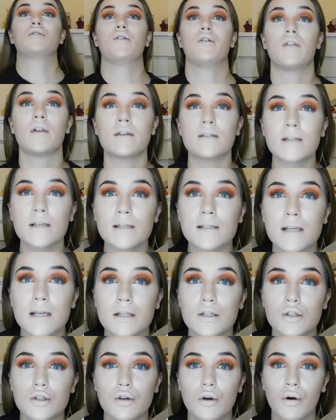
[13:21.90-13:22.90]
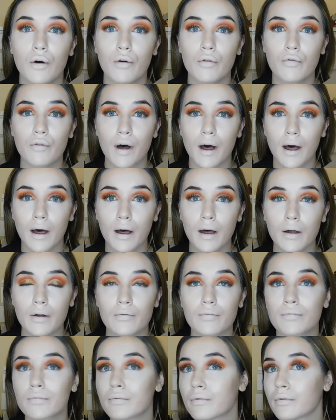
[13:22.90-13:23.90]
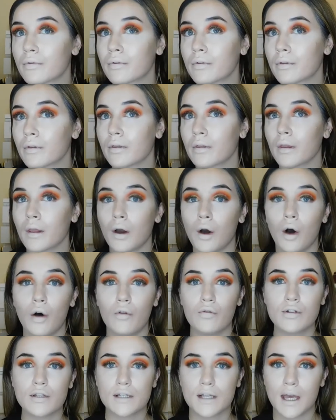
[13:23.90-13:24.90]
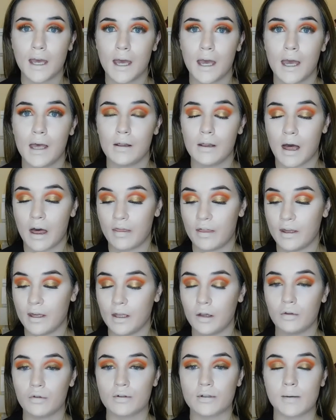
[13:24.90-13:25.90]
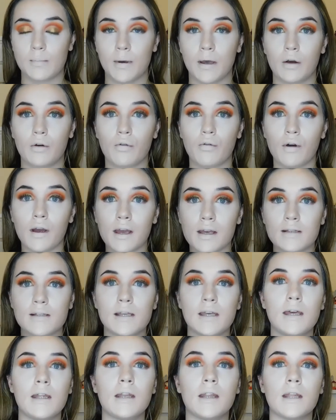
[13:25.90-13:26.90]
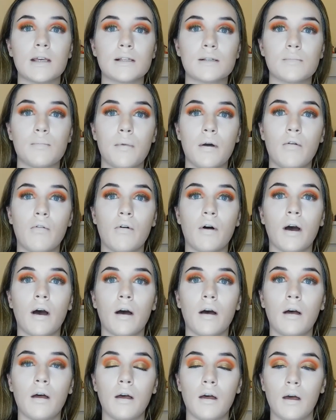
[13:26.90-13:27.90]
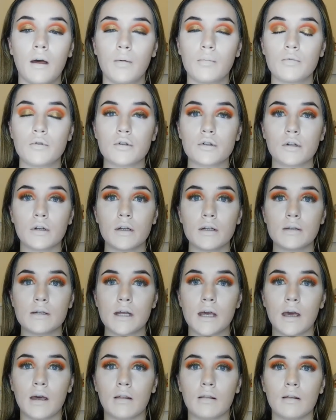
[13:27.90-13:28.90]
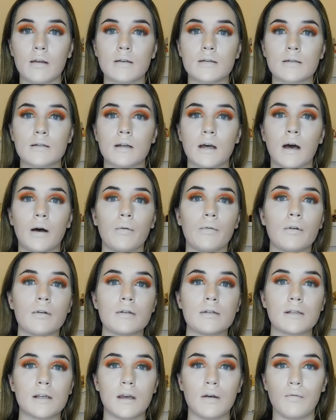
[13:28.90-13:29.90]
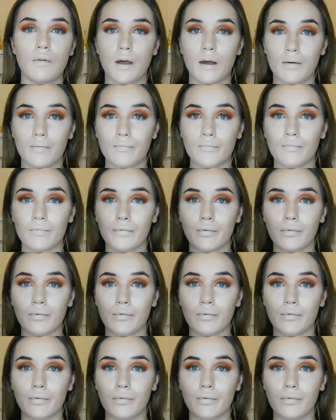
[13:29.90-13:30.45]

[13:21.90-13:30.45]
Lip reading: So this is it so far. Obviously, I think it looks a bit crazy in this mirror. I'm just going to take this down and see if it...